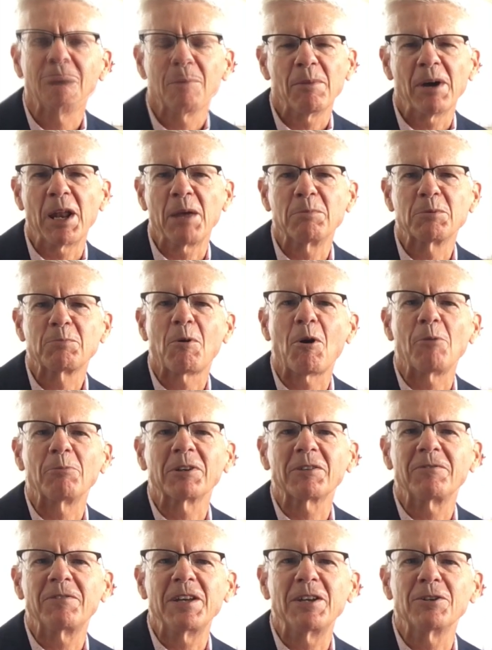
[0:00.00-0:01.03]
My name is Paul
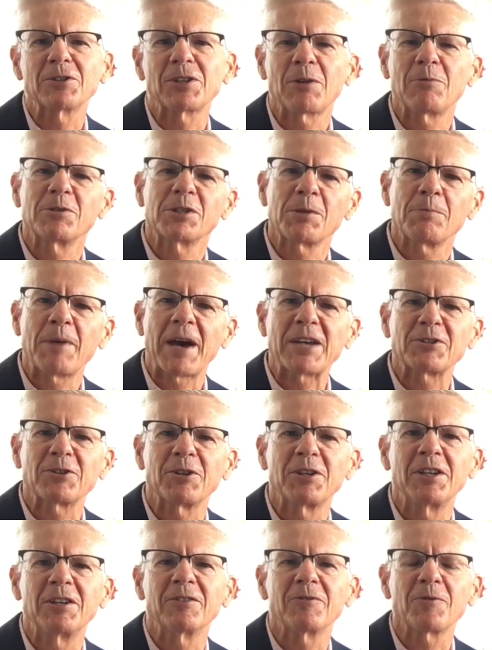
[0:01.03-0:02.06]
McPheeters. I was the pastor
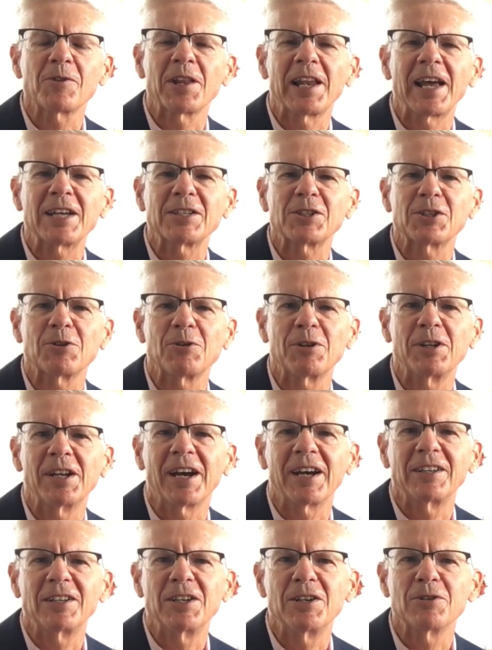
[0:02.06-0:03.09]
here for the last
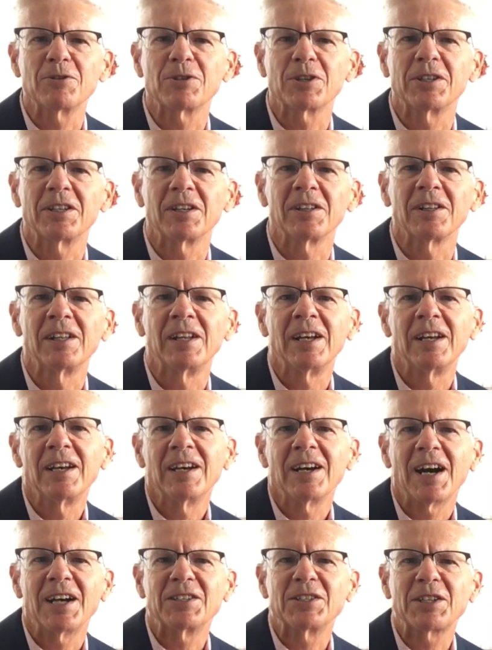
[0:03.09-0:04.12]
39 years until
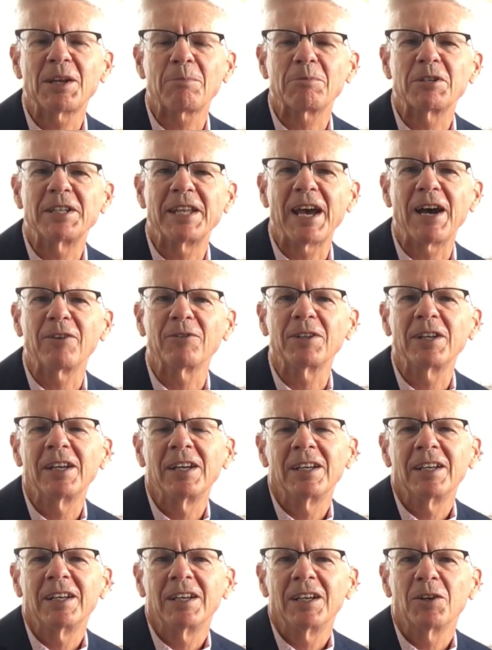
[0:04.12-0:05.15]
I stepped down
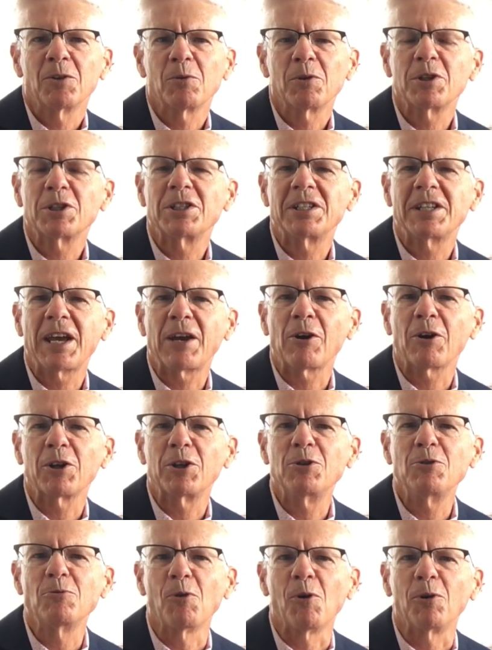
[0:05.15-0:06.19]
in order to take on a
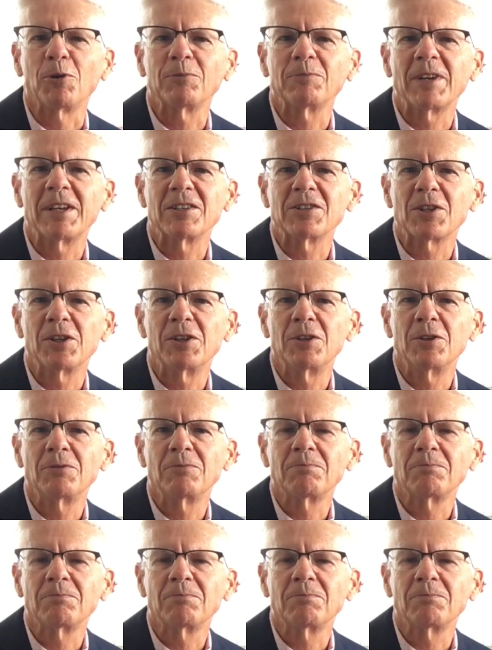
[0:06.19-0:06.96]
new role as the